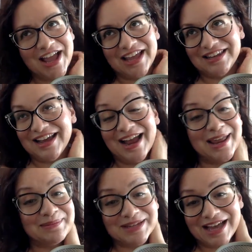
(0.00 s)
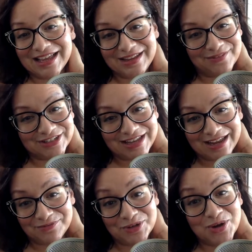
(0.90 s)
and I am not even
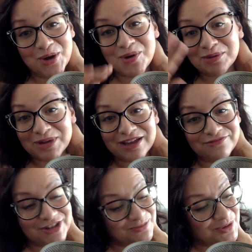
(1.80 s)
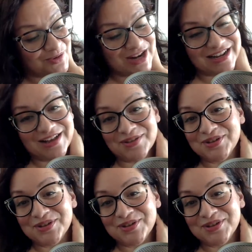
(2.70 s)
if you go on my Facebook right now,